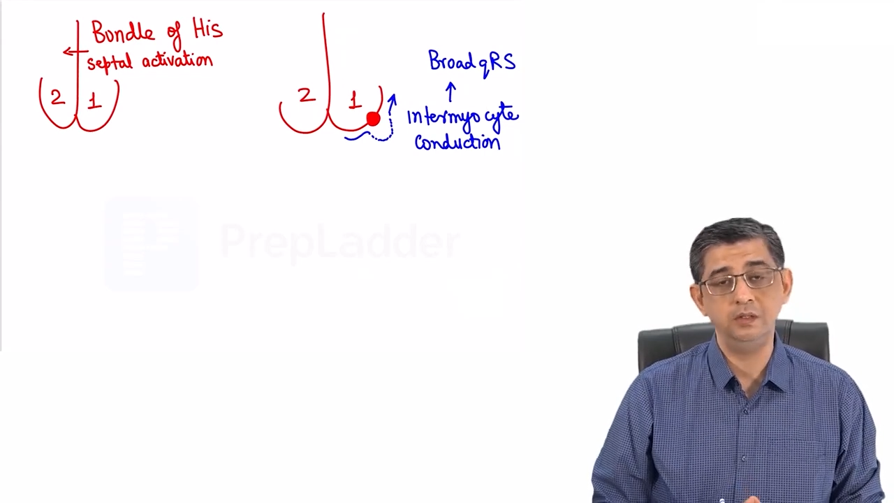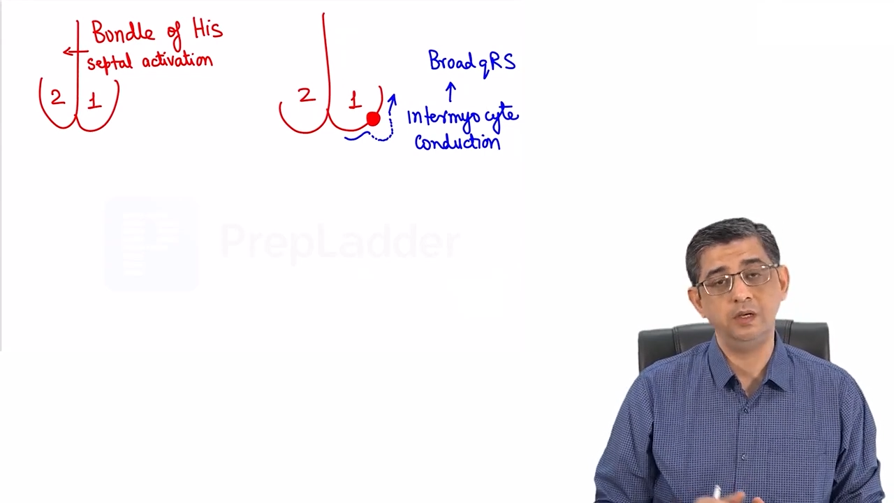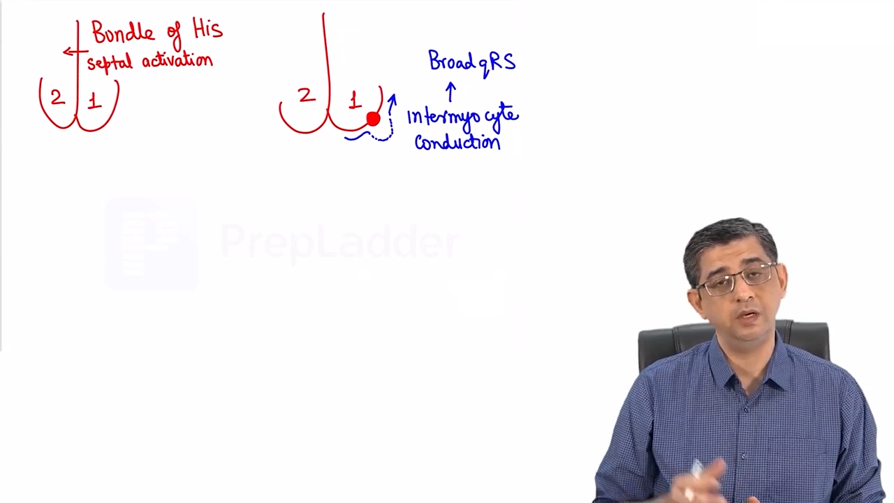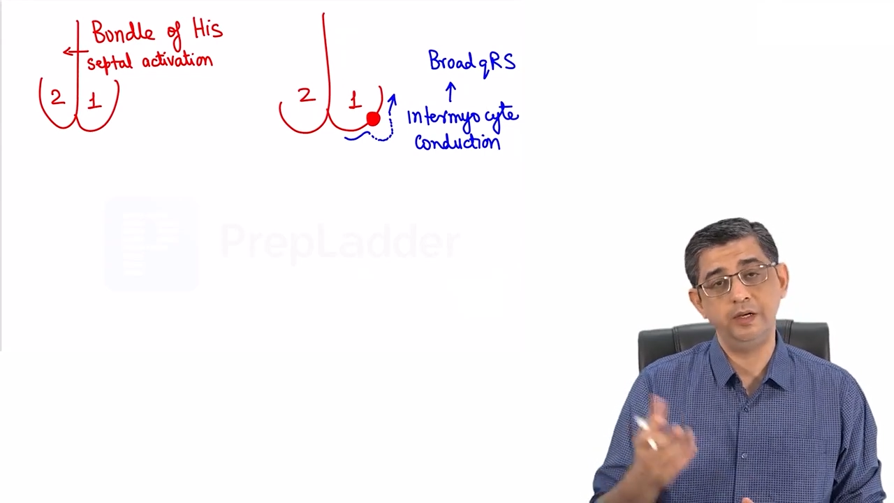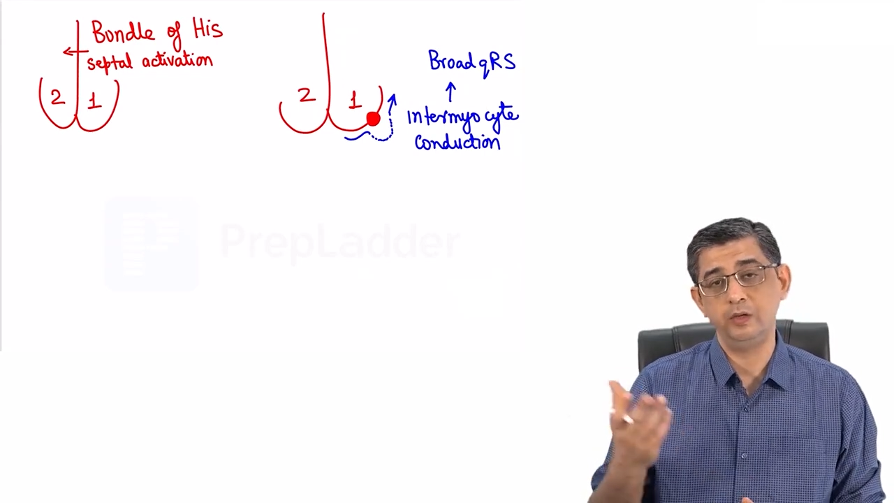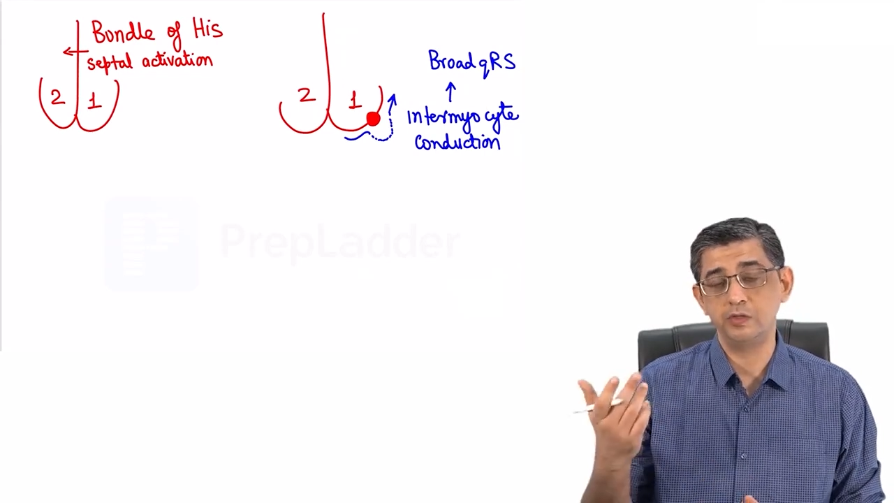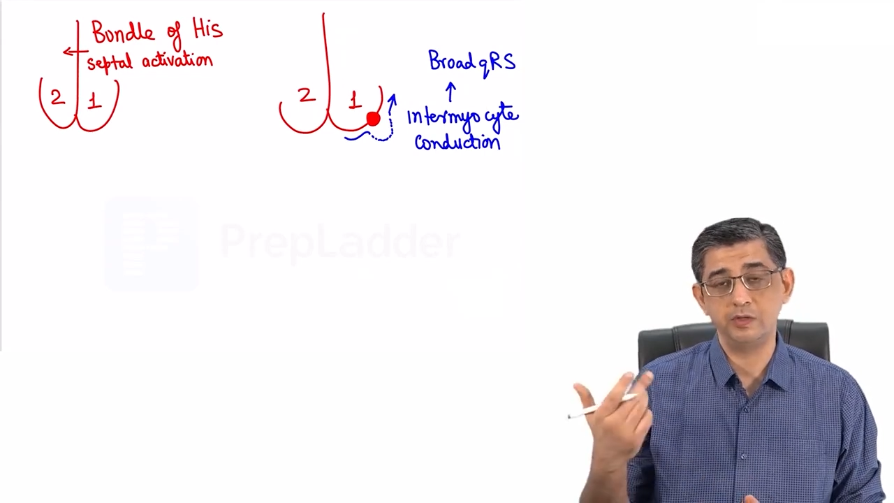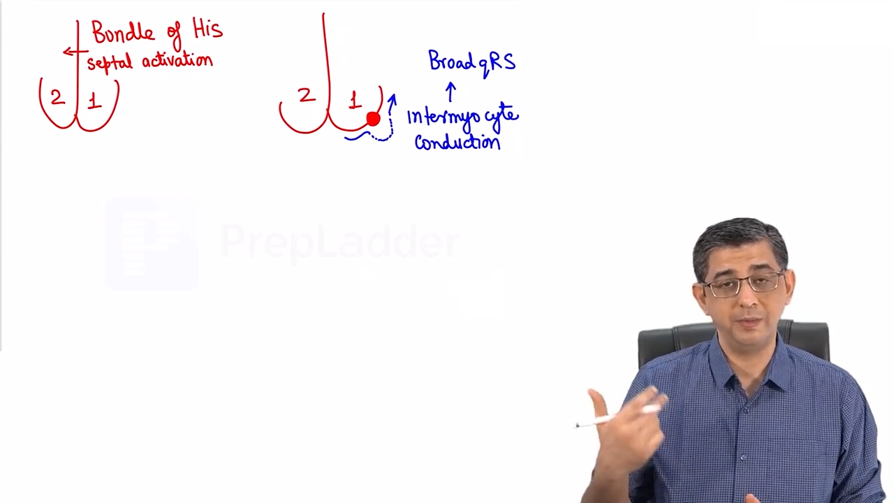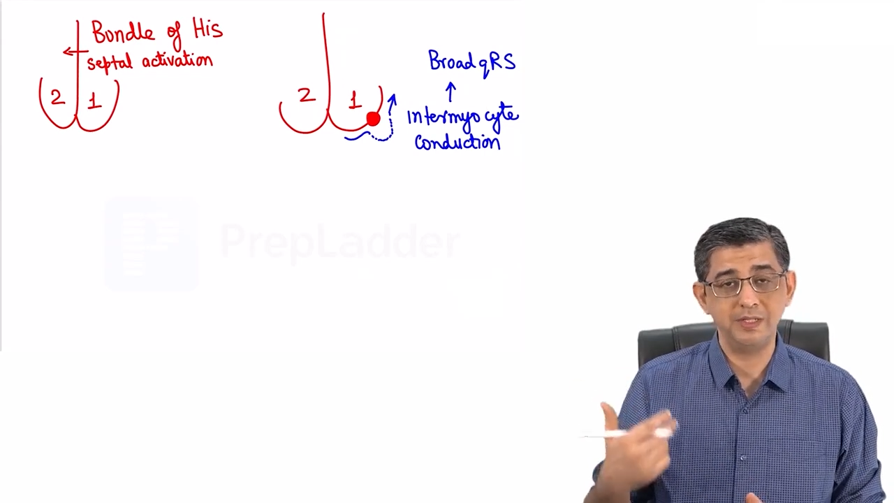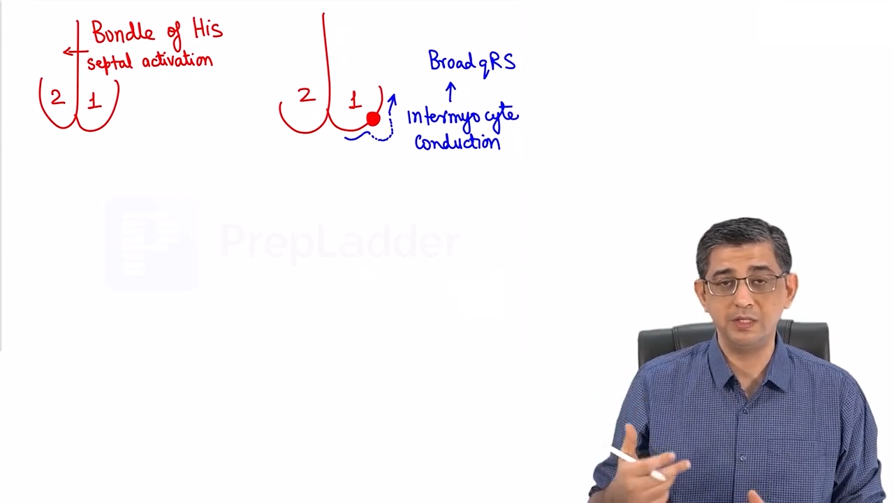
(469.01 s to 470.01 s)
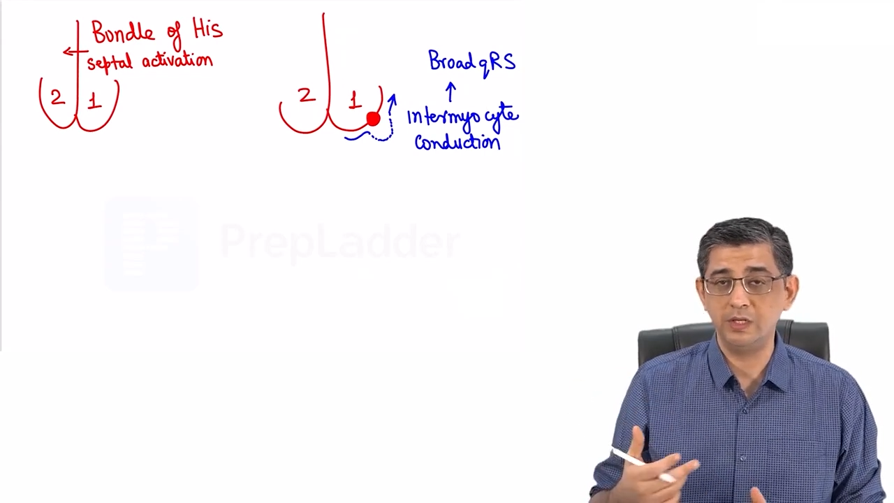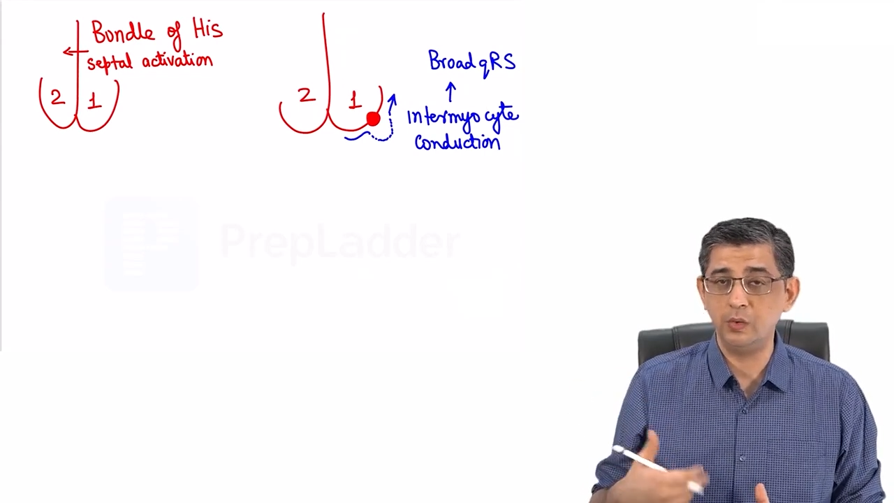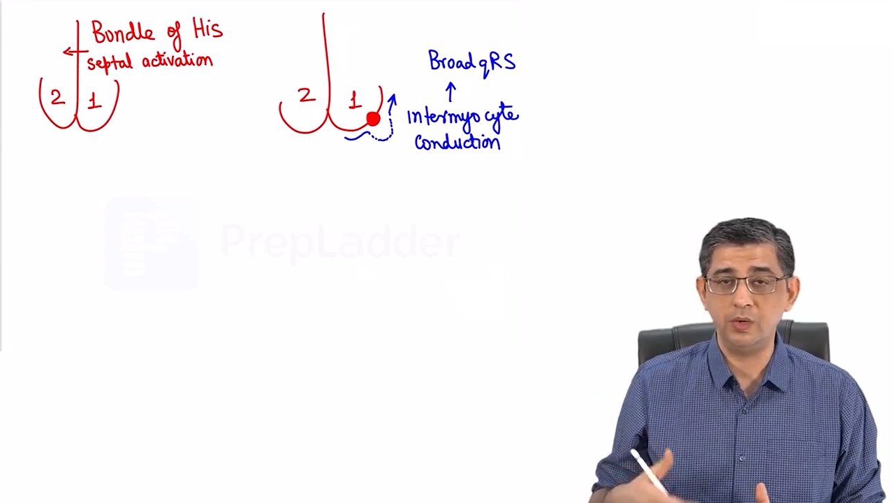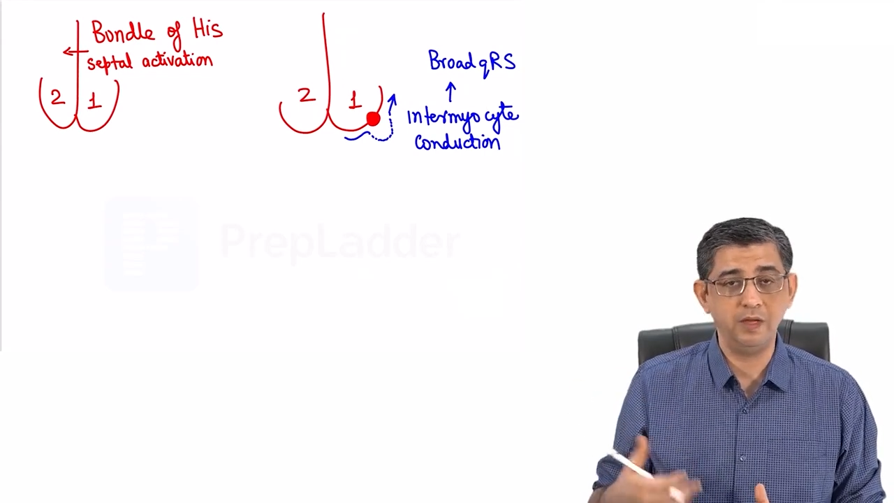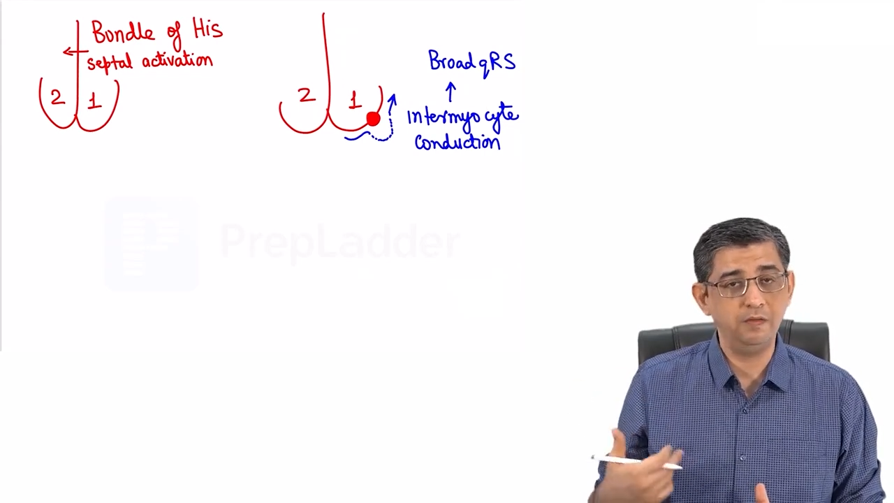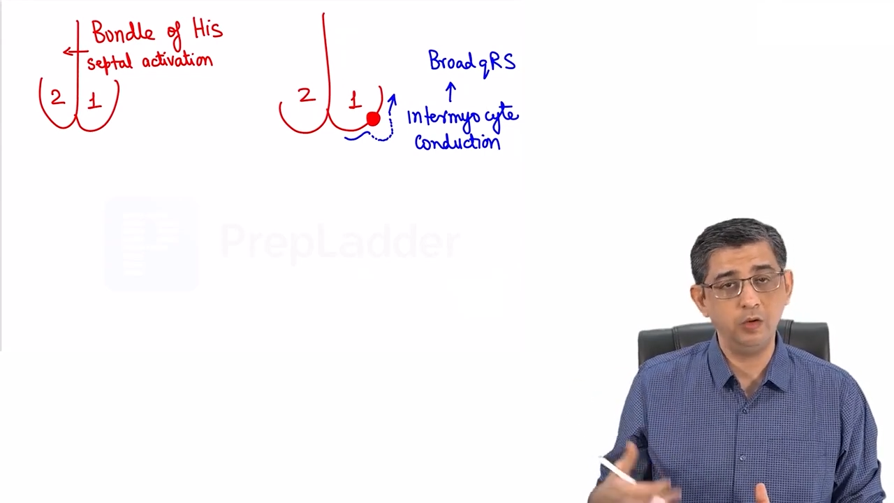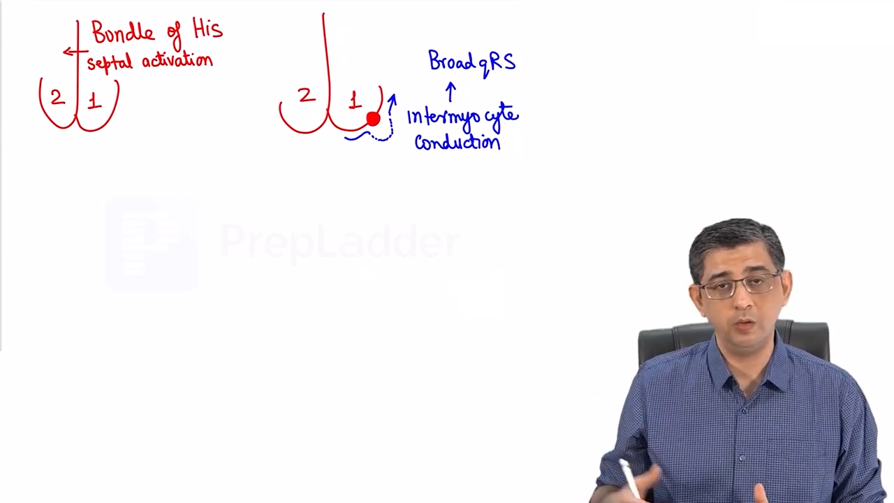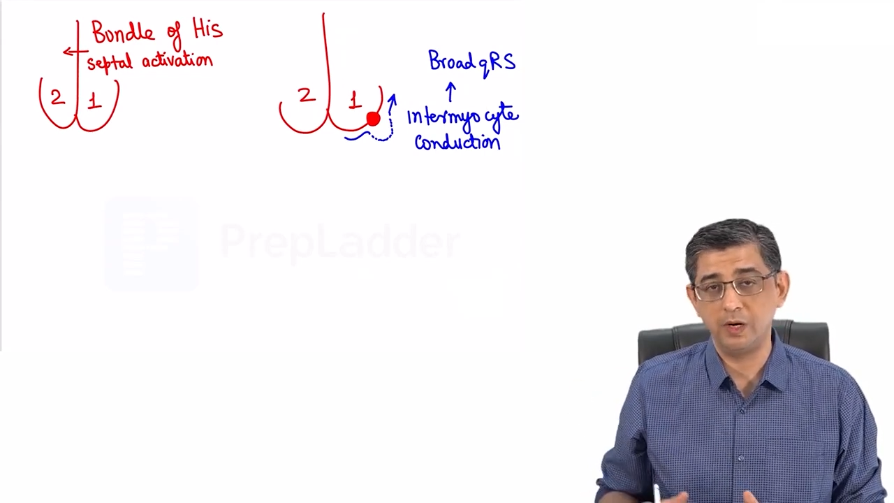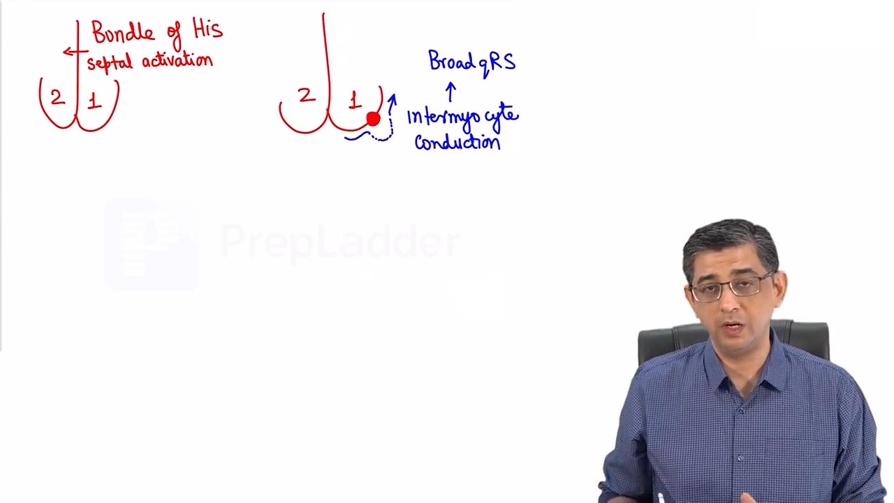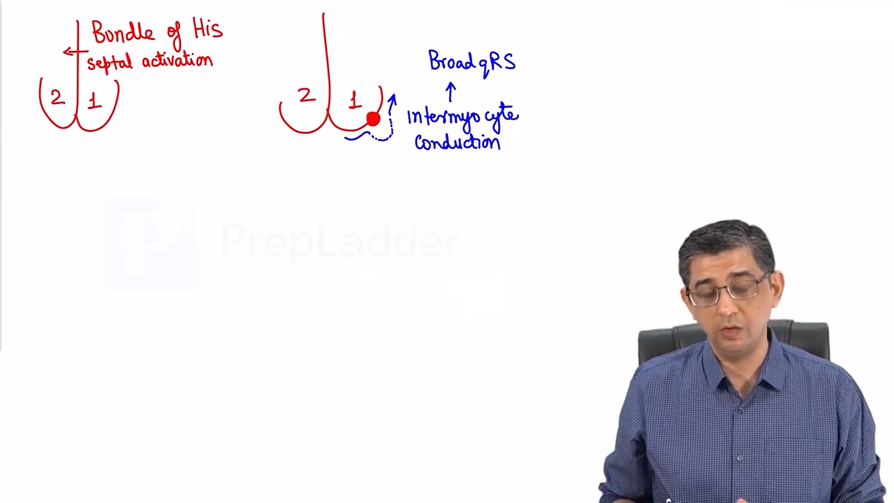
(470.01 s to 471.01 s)
the current goes from SA node, AV
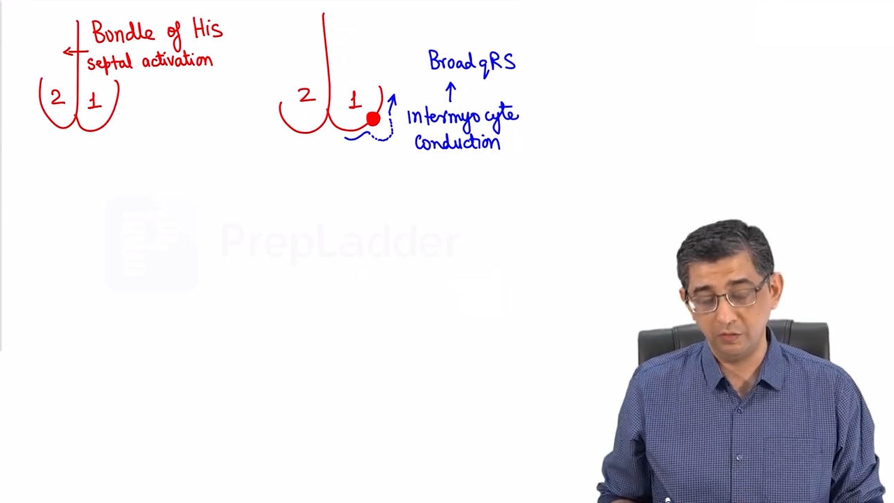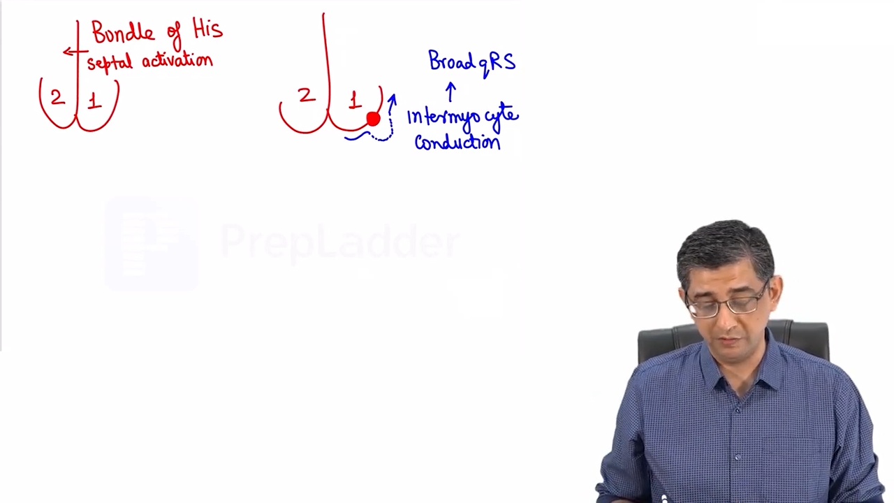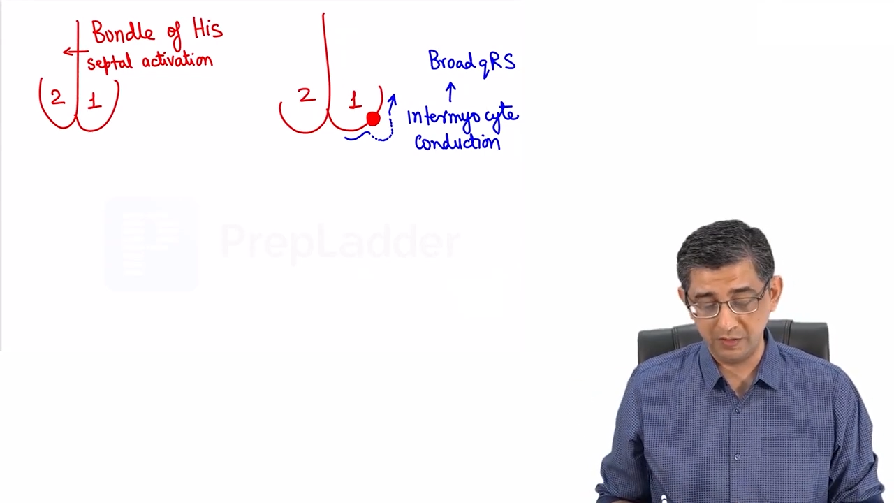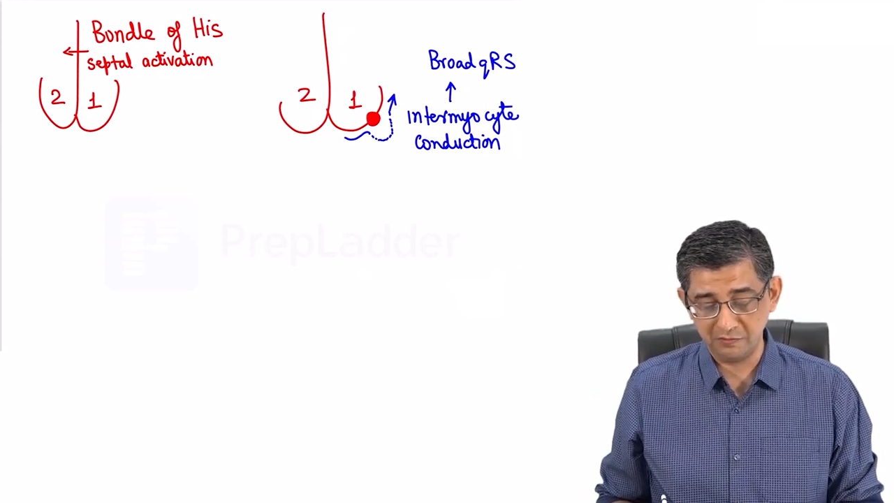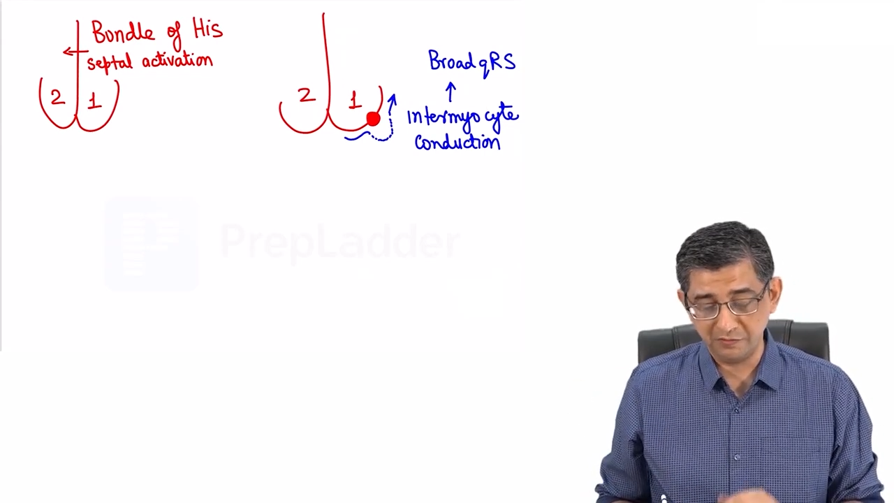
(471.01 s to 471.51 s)
node, bundle of phase.